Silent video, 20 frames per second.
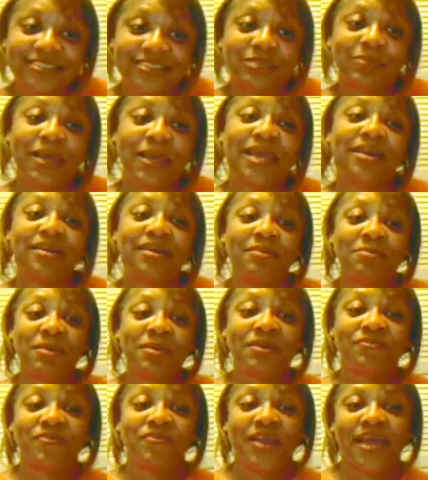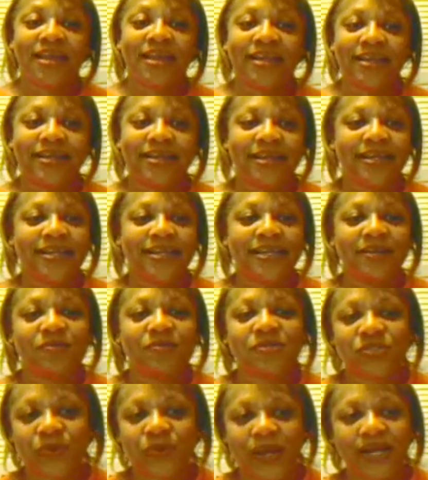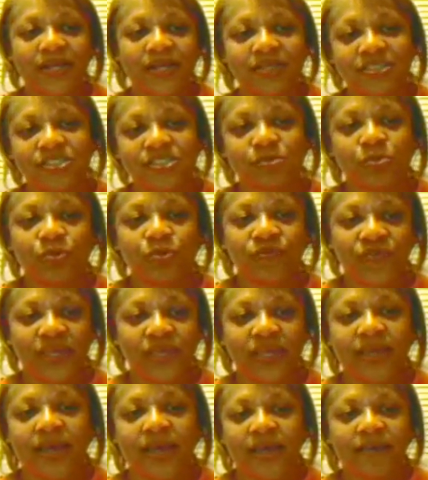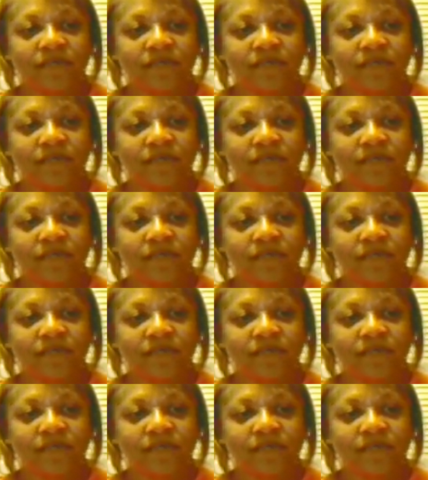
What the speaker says: Spader, I'm a big fan, and he was great in this movie,